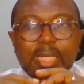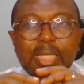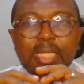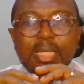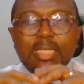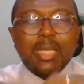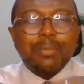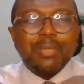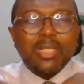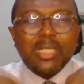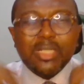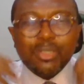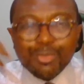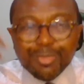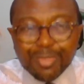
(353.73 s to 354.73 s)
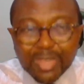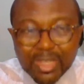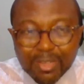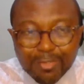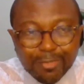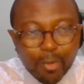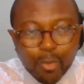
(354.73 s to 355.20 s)
his ability to
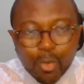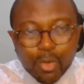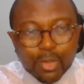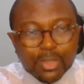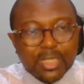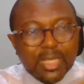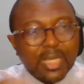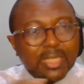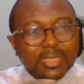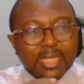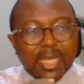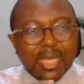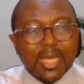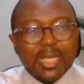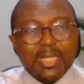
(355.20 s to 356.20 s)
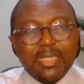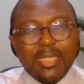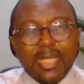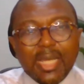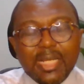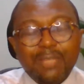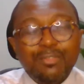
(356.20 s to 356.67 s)
think forward years ahead
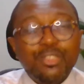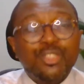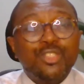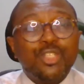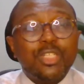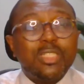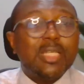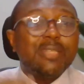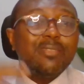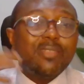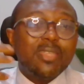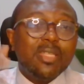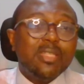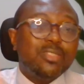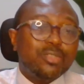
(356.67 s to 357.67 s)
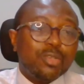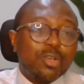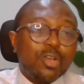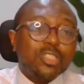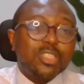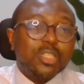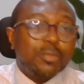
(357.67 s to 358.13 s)
and even suggest things to
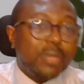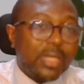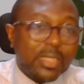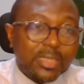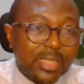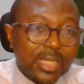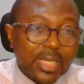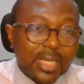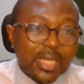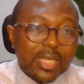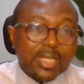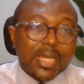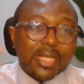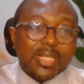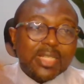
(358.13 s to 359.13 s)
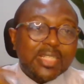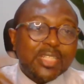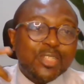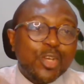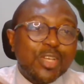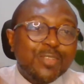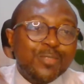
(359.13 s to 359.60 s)
customers that they did
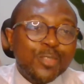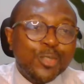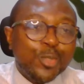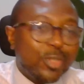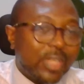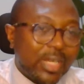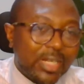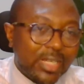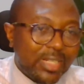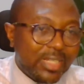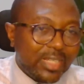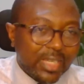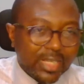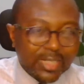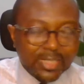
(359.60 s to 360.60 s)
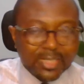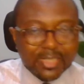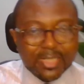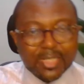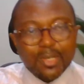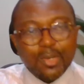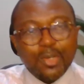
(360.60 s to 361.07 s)
not even know that they needed
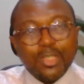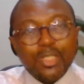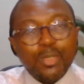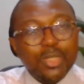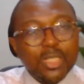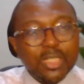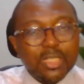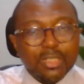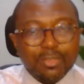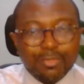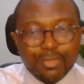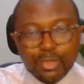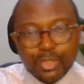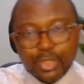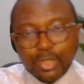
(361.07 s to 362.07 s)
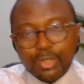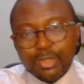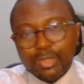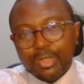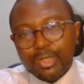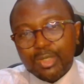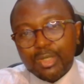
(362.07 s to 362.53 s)
or they will need in the future.
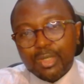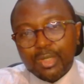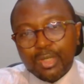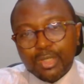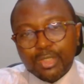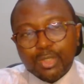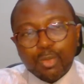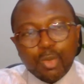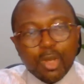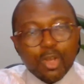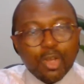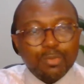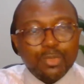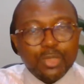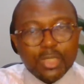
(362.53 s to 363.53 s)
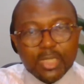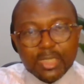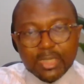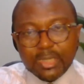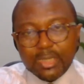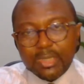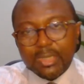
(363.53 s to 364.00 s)
So welcome to
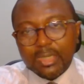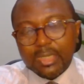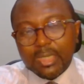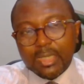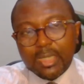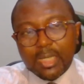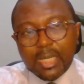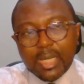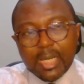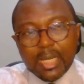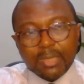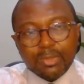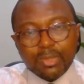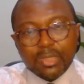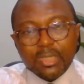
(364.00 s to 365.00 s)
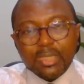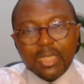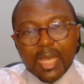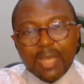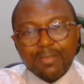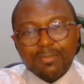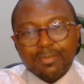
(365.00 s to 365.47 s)
this
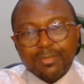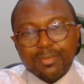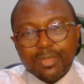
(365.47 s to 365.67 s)
live